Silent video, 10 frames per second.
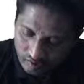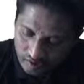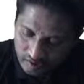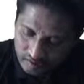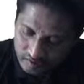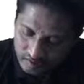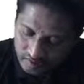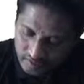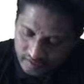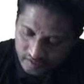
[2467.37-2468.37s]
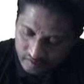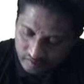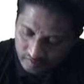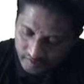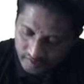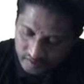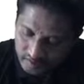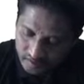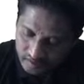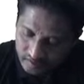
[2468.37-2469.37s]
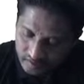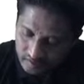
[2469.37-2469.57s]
or k is equal to minus 3.